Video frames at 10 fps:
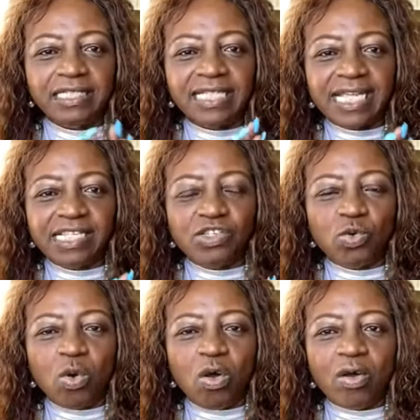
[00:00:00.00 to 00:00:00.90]
says
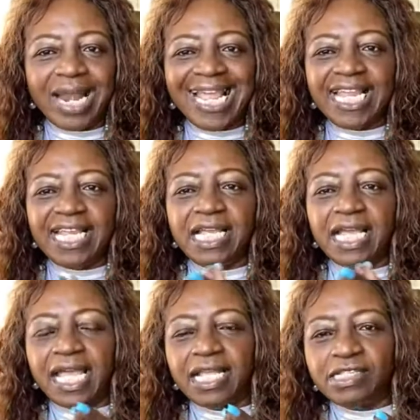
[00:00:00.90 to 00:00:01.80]
you are a
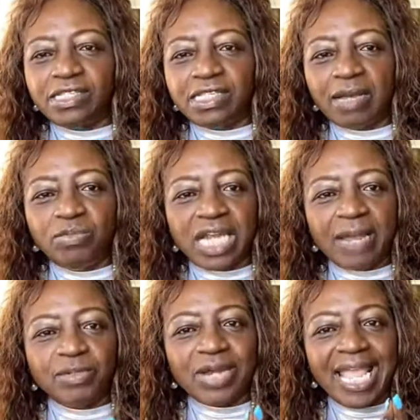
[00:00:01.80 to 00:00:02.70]

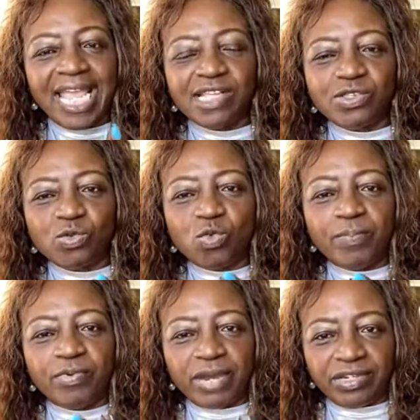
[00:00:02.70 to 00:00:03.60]
subchapter S
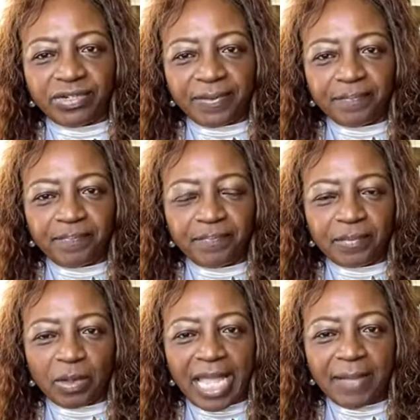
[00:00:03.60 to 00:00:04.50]
corporation.
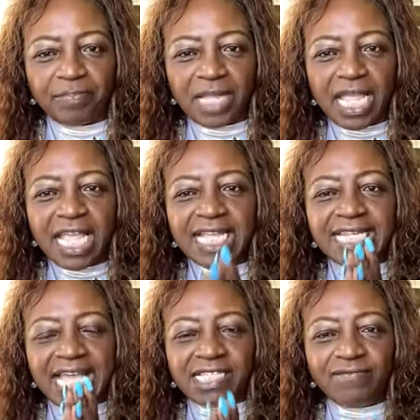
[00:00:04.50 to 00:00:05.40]
Okay,
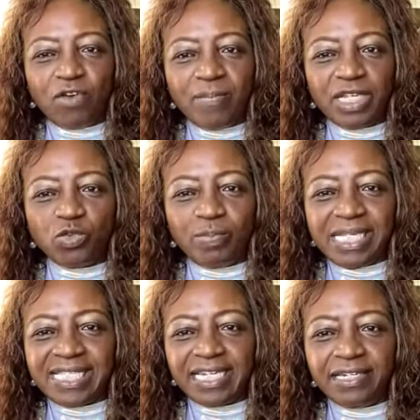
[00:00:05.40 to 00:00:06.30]
that's the form that you will
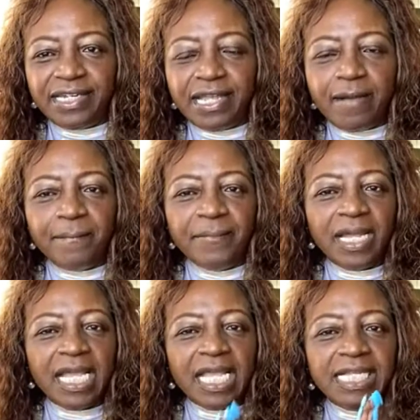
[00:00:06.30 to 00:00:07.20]
be sending them.
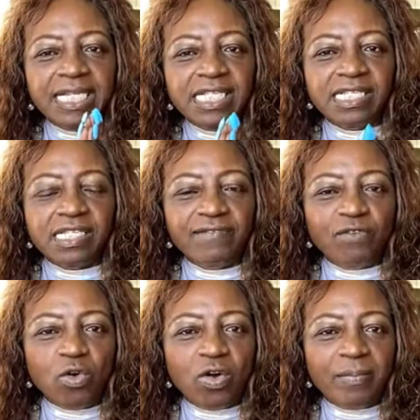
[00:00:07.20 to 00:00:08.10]
This is the
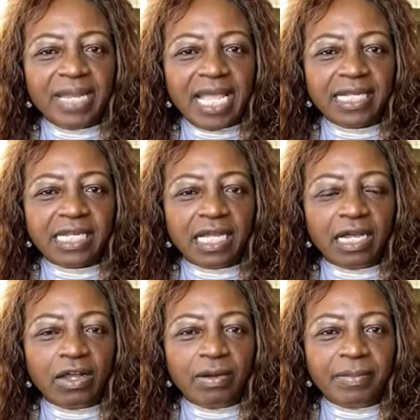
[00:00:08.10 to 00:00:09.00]
form that
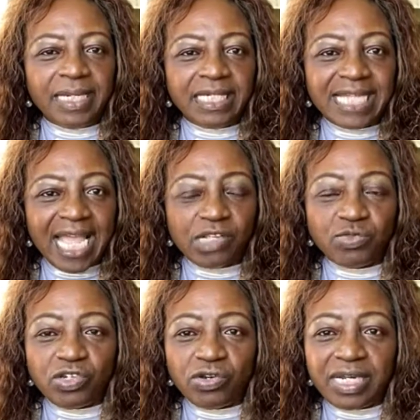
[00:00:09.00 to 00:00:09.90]
the tax
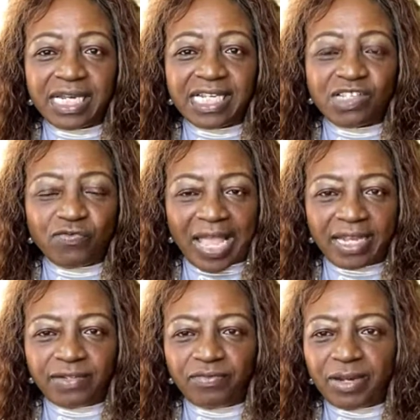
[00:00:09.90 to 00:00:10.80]
return that's
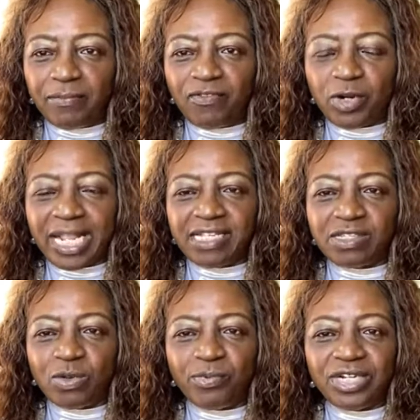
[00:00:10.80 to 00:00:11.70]
filed for the S
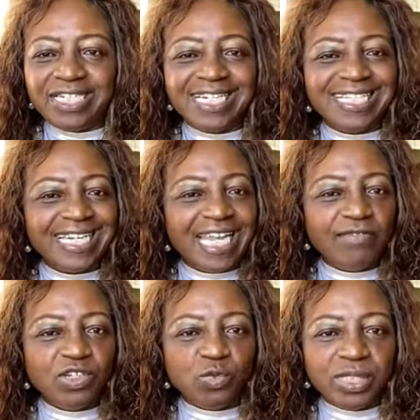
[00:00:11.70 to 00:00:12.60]
corporation is an
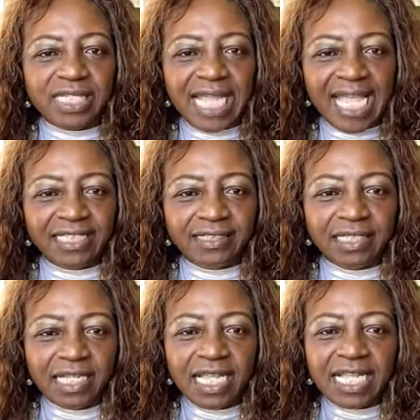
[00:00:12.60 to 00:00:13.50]
1120S.
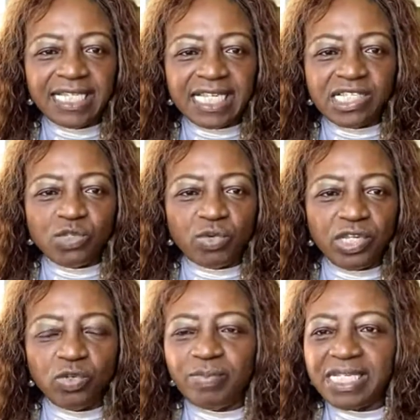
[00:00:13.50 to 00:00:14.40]
This is what
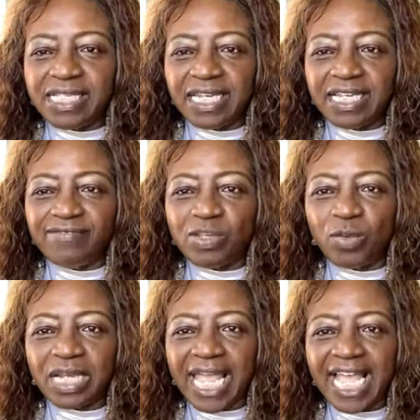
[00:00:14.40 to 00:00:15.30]
you will be sending if
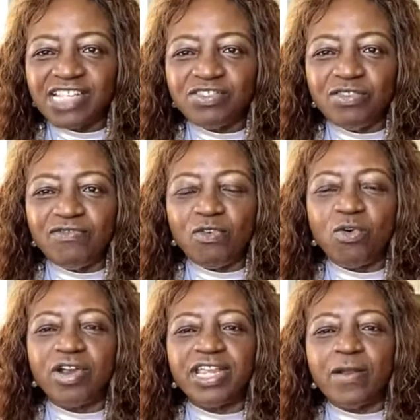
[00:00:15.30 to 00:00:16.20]
someone asks you
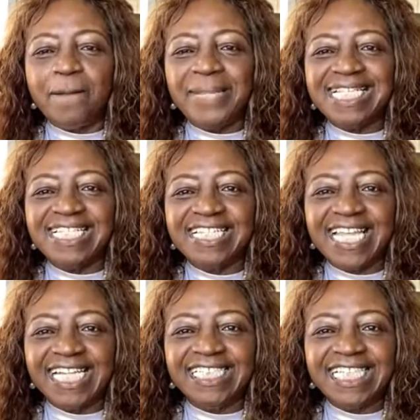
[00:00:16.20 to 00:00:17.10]
for your business
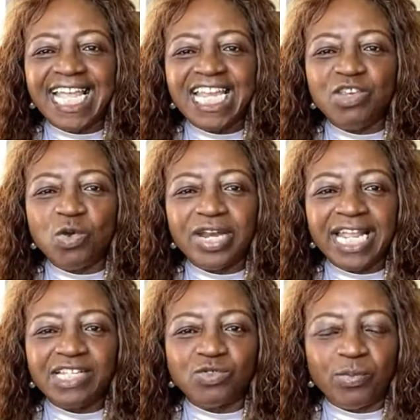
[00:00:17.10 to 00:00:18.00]
taxes and you're an
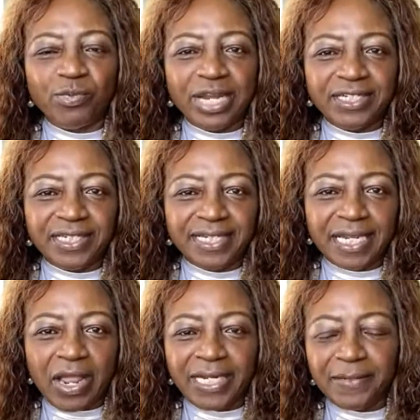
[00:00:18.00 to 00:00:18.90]
S corporation.
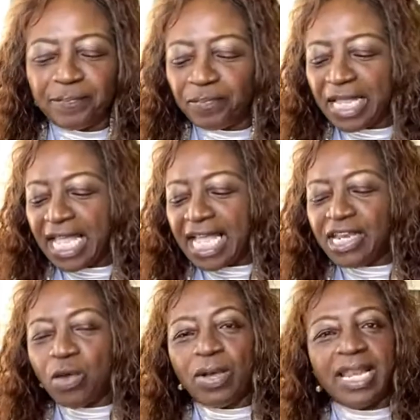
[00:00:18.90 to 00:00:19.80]
All right.
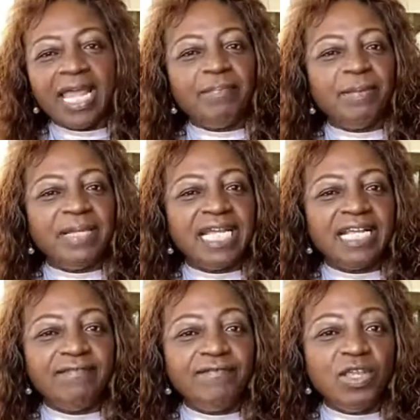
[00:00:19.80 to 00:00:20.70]
Now, a lot of people get
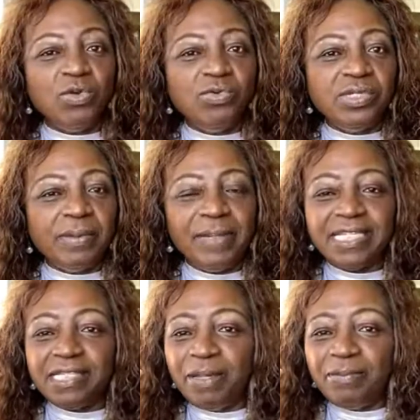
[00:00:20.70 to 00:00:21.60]
confused
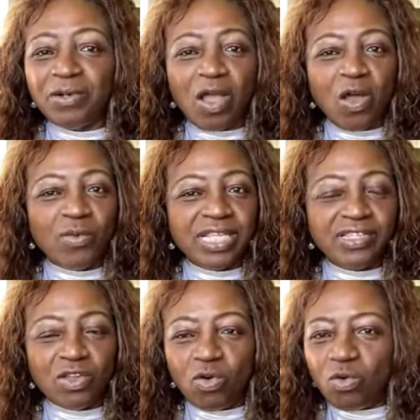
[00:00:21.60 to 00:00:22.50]
because people don't always
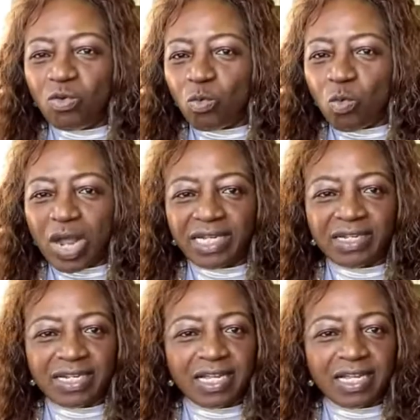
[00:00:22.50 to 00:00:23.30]
know what